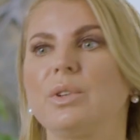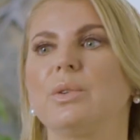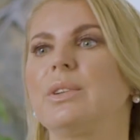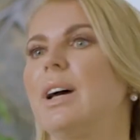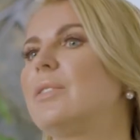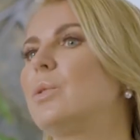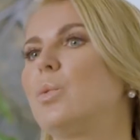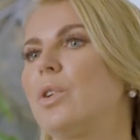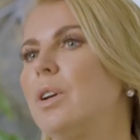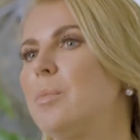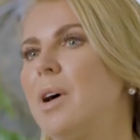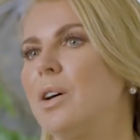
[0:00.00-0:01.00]
don't have to
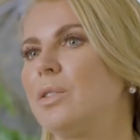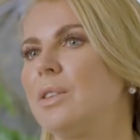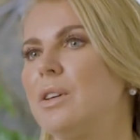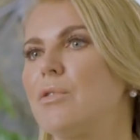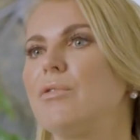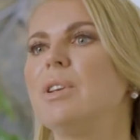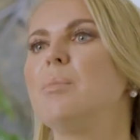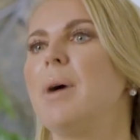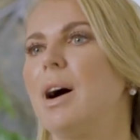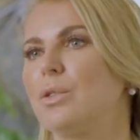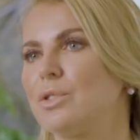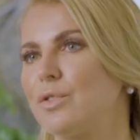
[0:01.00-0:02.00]
worry about the
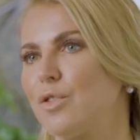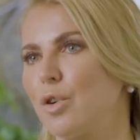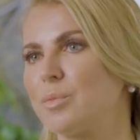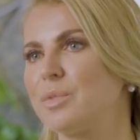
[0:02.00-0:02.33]
rebound from